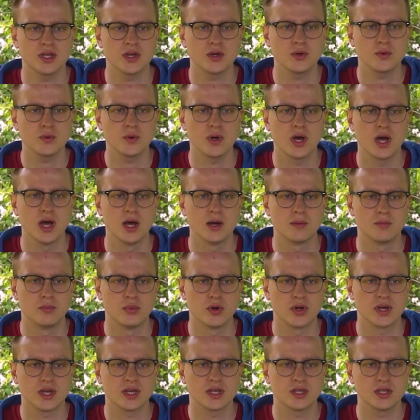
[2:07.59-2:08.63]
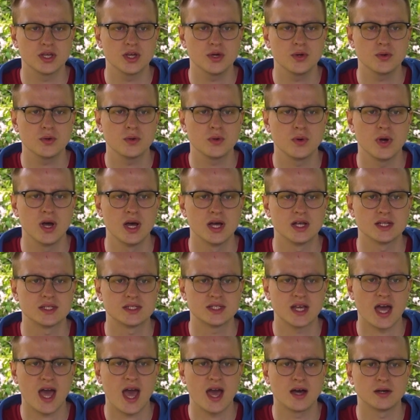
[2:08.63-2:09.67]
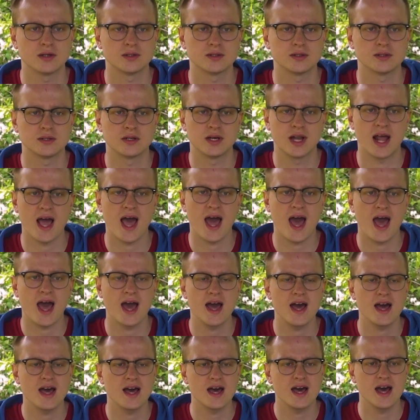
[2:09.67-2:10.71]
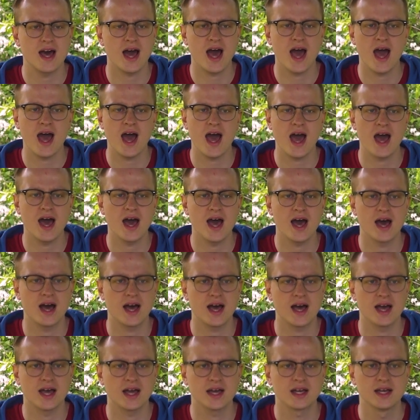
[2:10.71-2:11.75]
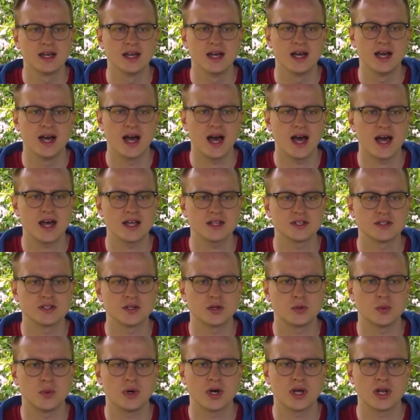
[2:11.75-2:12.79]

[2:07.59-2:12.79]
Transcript: you, bring you down. I, I, I don't